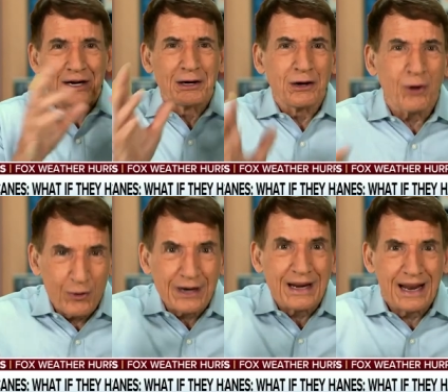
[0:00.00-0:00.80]
uh,
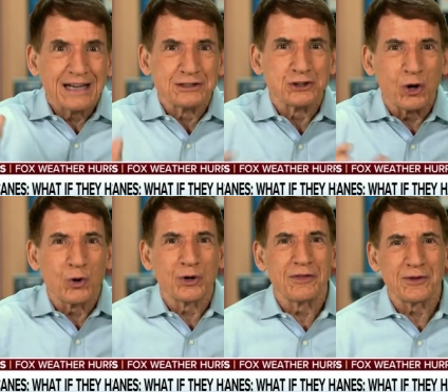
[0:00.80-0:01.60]
hurricane
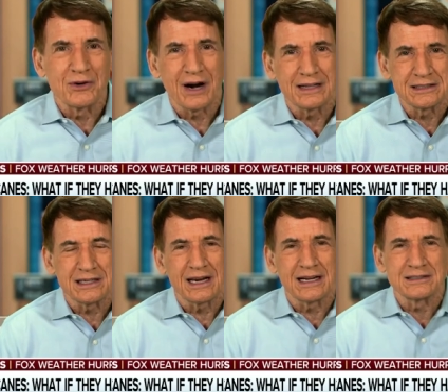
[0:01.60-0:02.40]
zone in the United
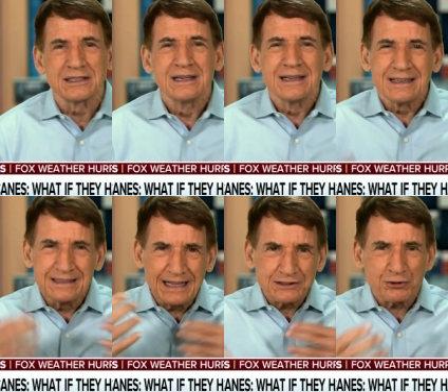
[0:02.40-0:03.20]
States,
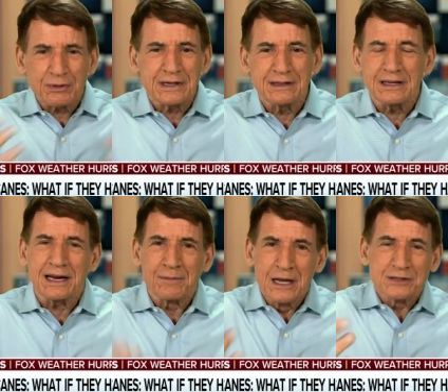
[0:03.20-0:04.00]
that's a tricky
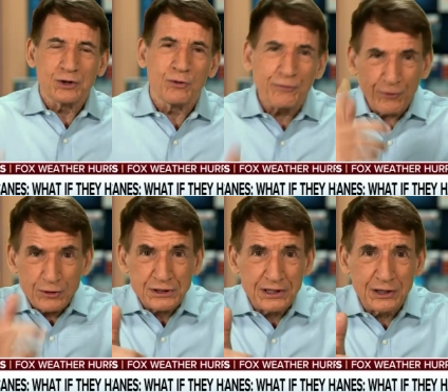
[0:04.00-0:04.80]
thing. So the
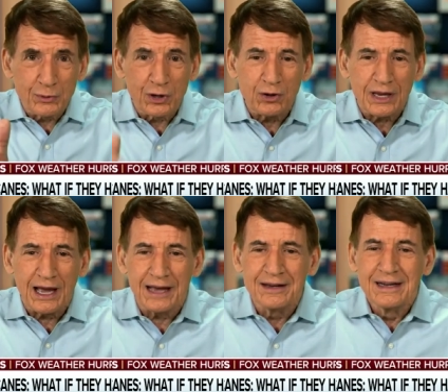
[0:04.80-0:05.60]
first thing you would look
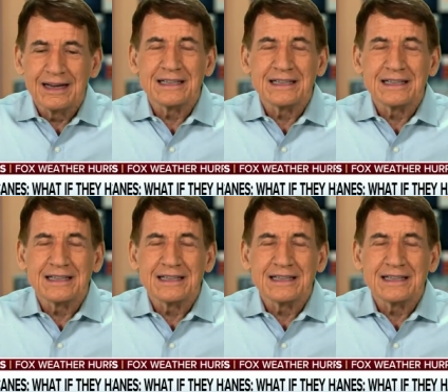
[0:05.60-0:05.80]
at